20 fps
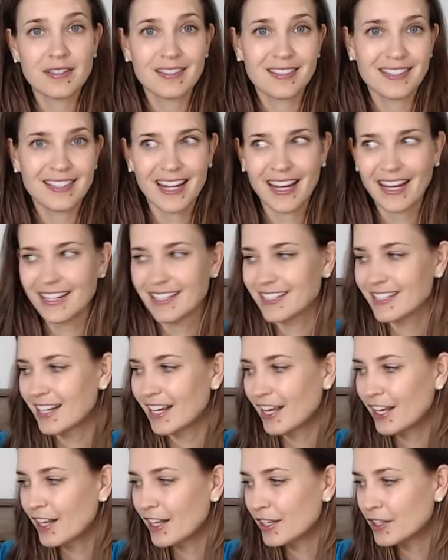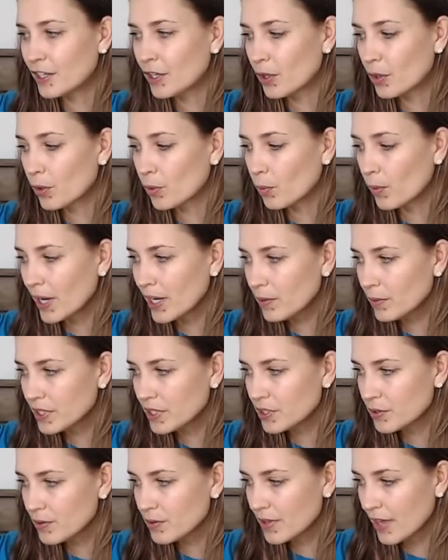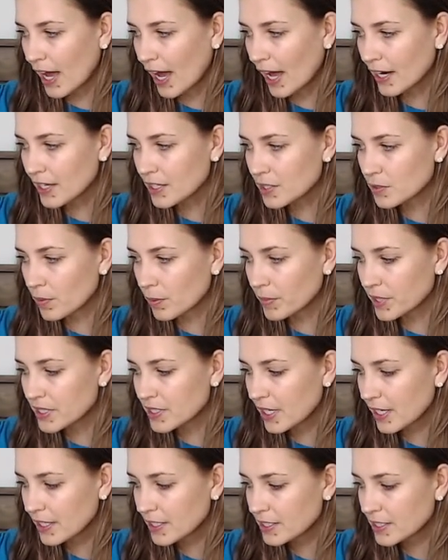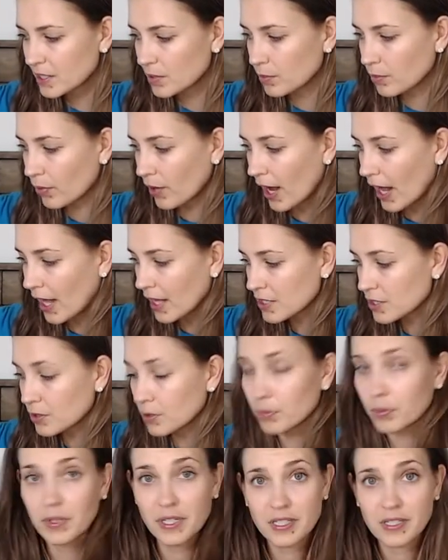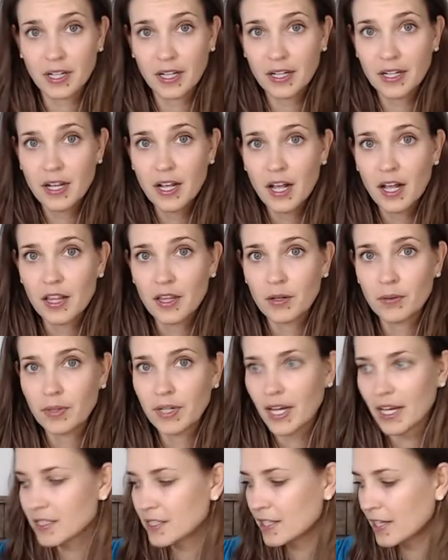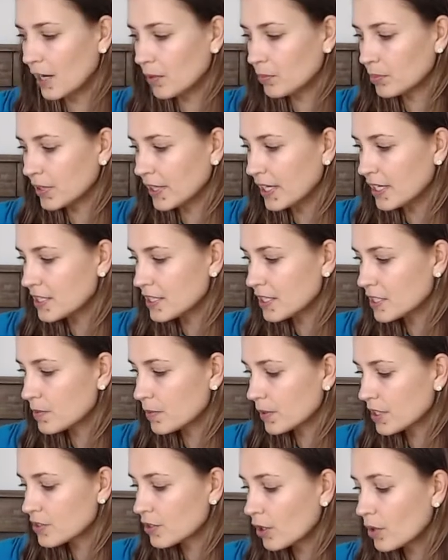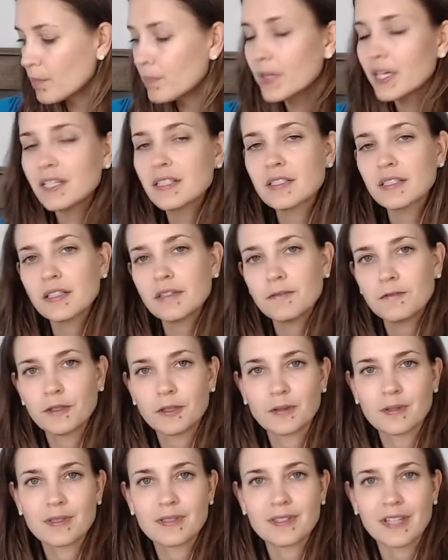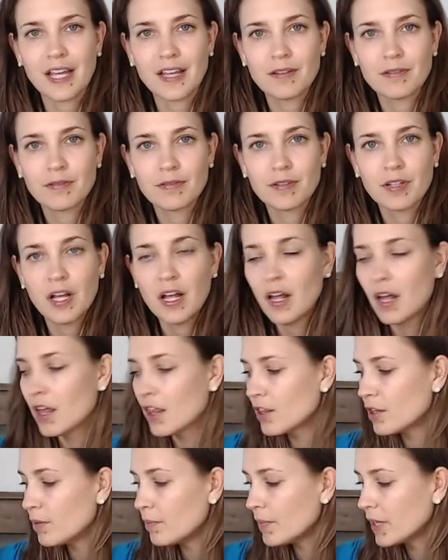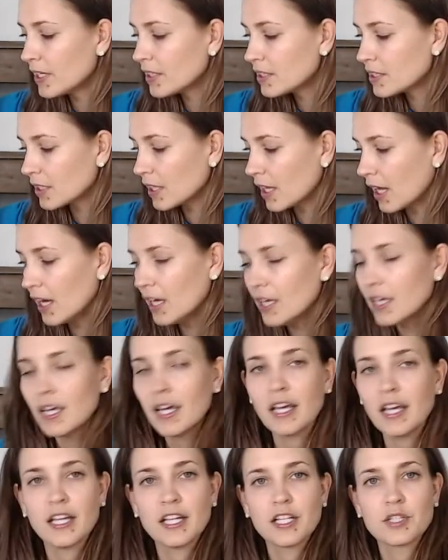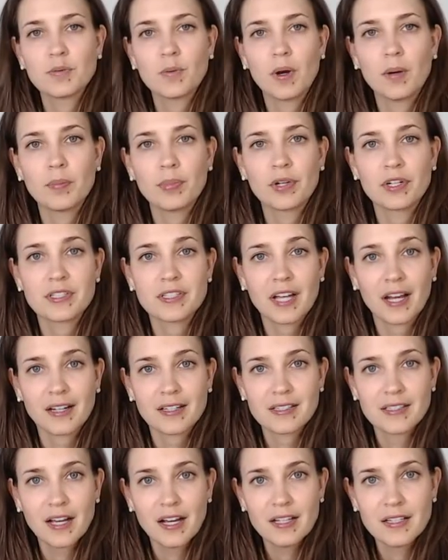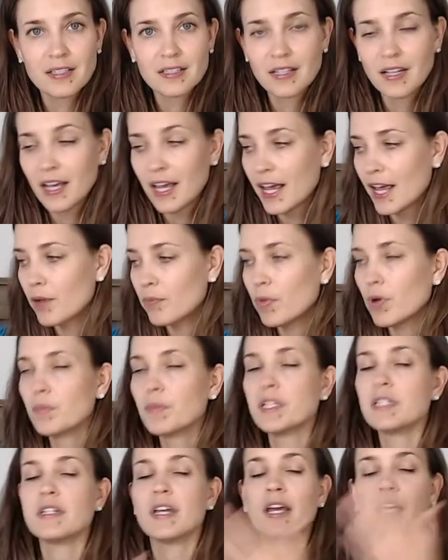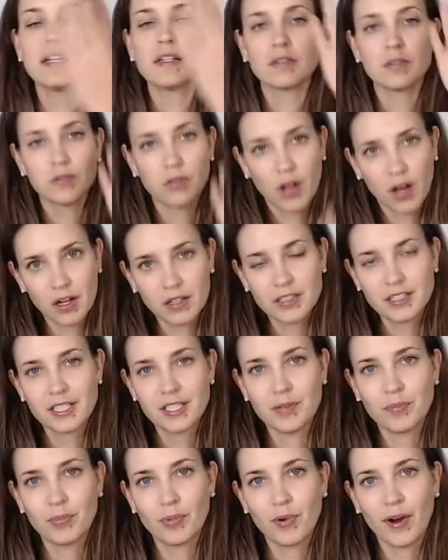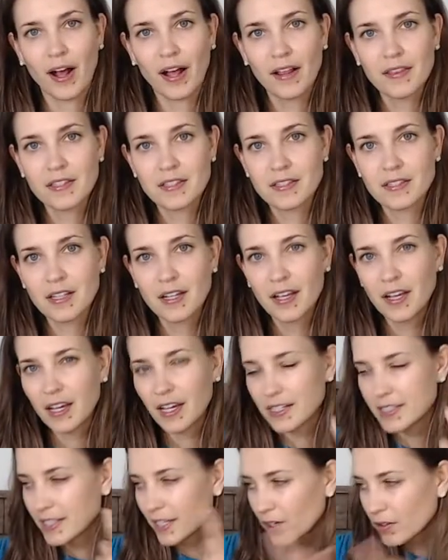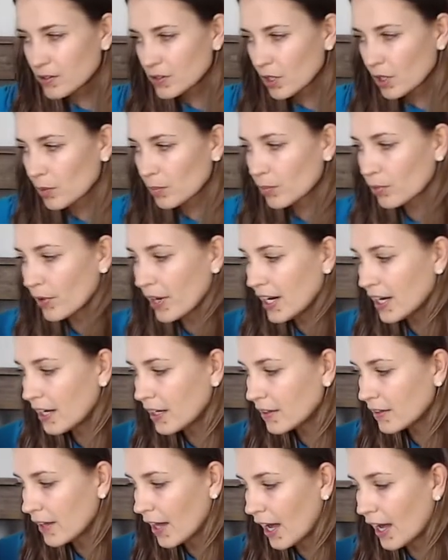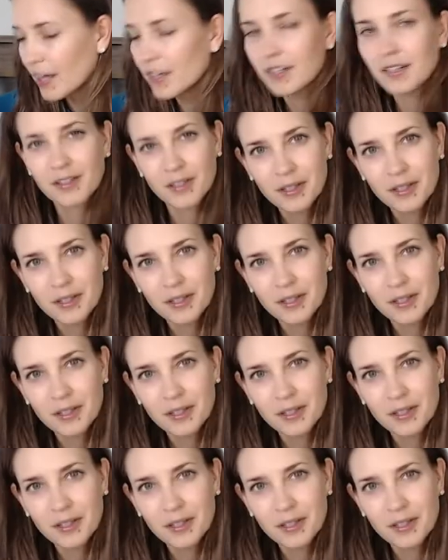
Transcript: state. And the way we do that is when we take deep breaths. The reason that we get to that place is because our amygdala feels safe. The amygdala is what protects us. And when we take long, deep breaths, it tells our brain that